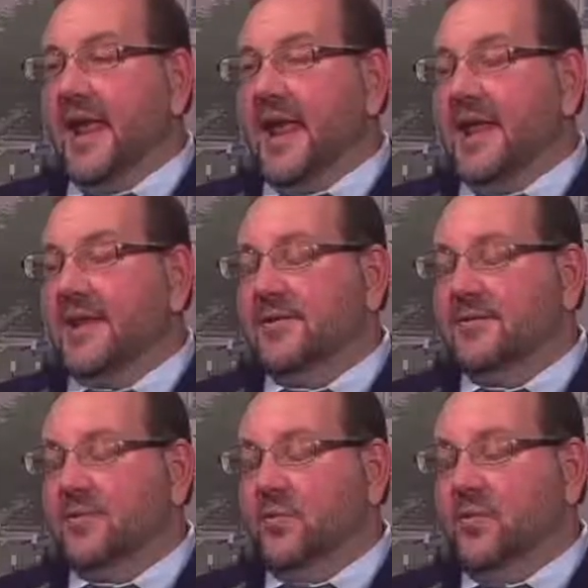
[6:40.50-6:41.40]

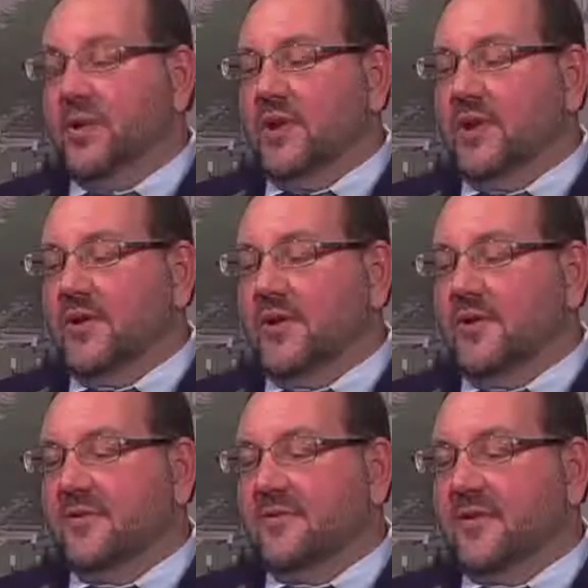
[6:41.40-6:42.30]
And we
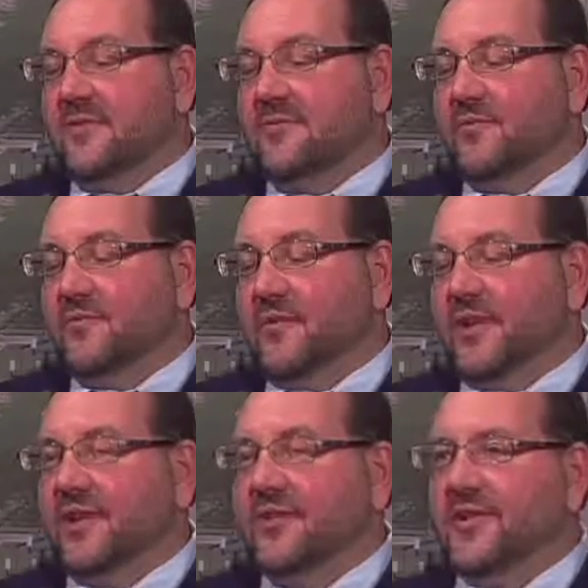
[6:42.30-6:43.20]
are
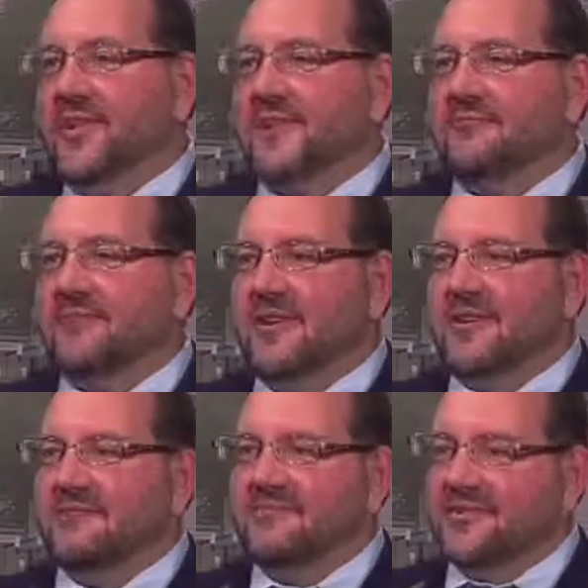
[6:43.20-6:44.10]
really looking at
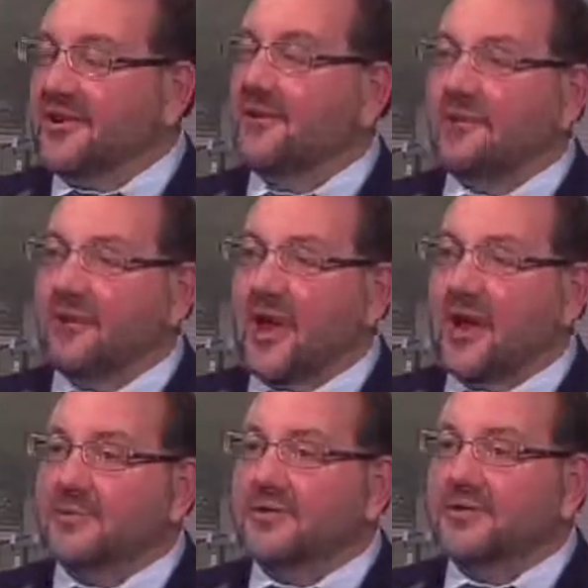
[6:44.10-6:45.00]
several
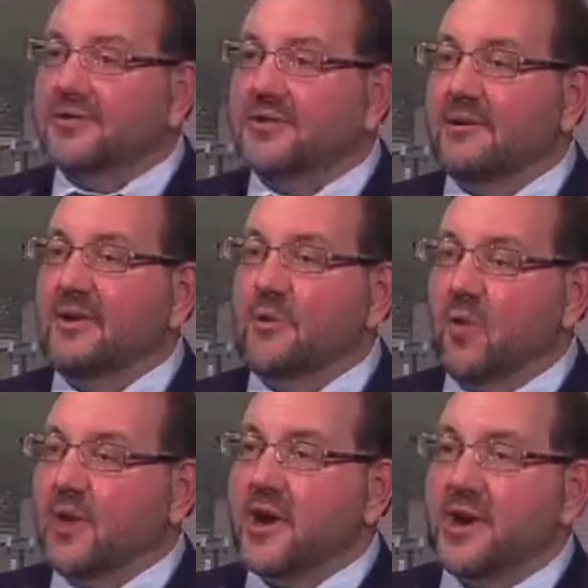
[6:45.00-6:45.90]
options. I mean,
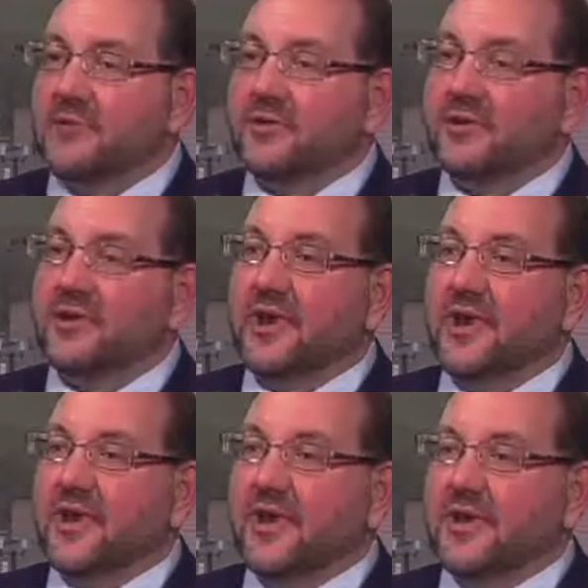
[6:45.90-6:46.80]
one option
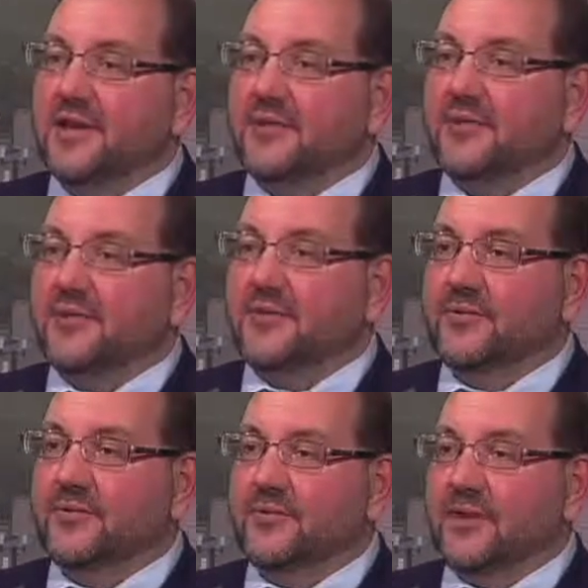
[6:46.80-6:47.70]
is
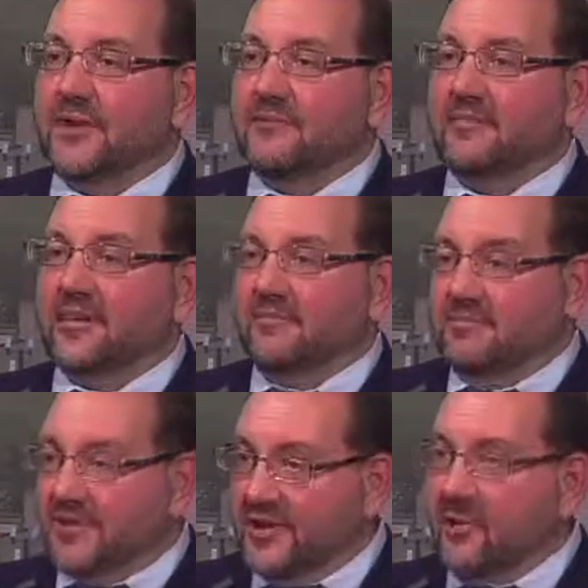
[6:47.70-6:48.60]
to
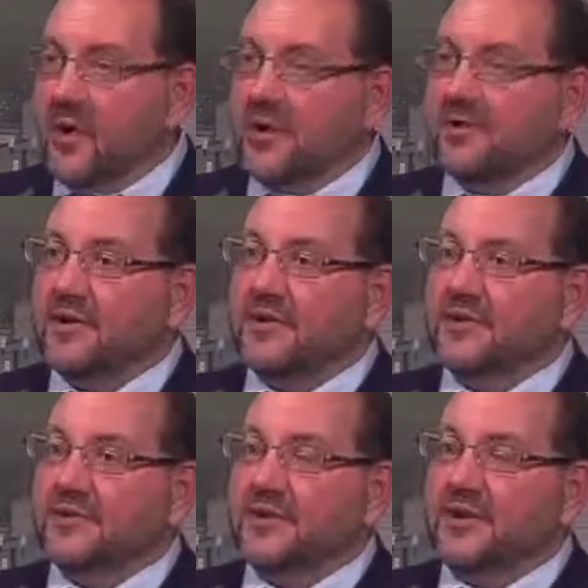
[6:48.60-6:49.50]
send the water into
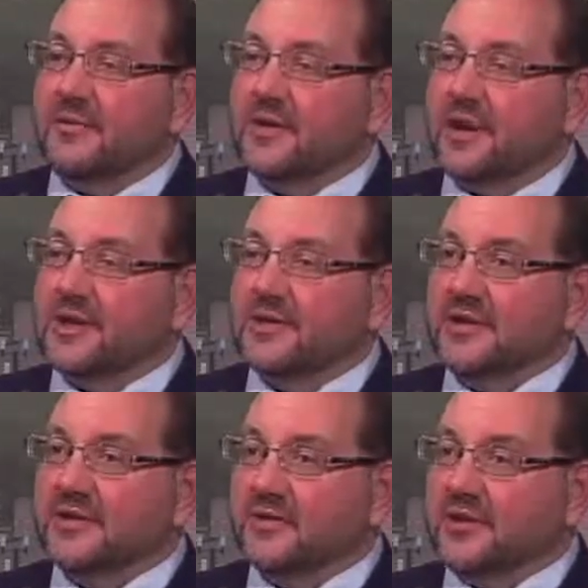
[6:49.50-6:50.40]
the City of
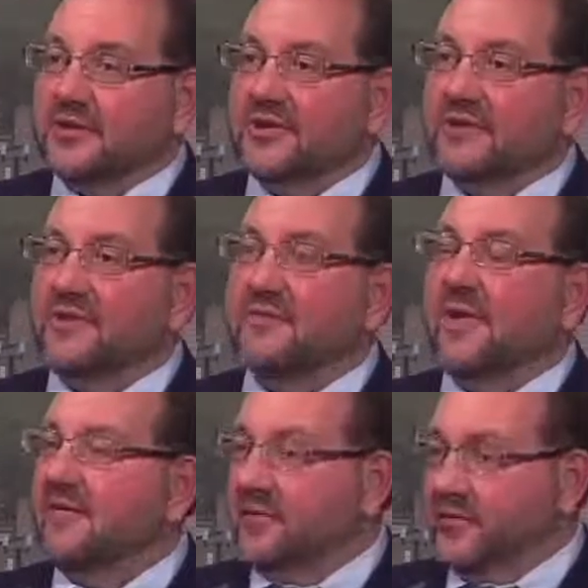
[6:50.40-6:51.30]
Petoskey sewage system,
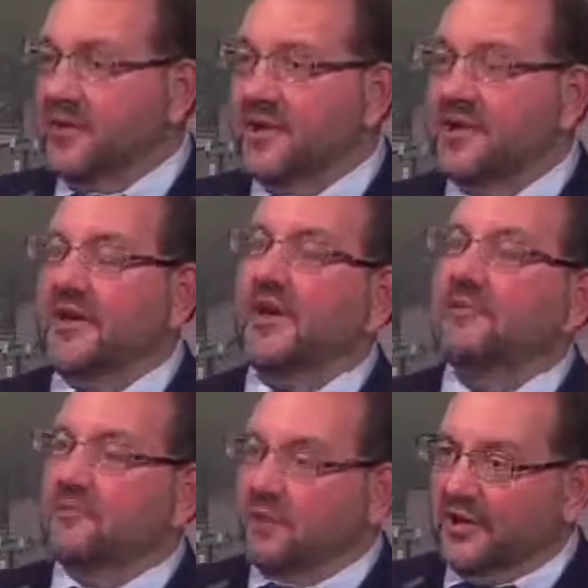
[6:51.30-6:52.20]
have it treated there,
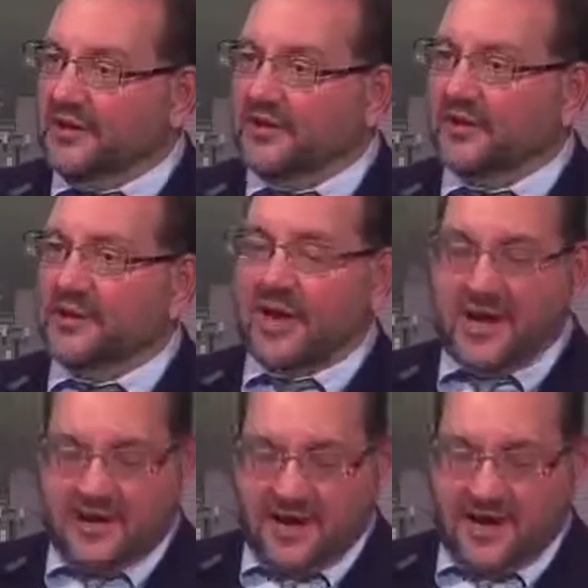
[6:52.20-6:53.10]
released to the
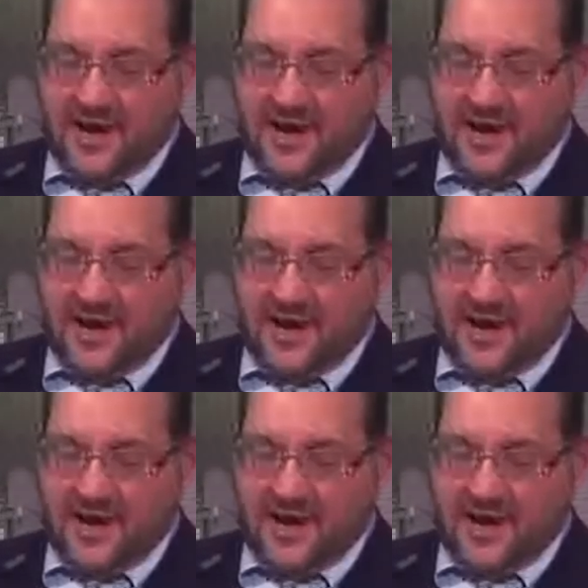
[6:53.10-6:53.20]
lake.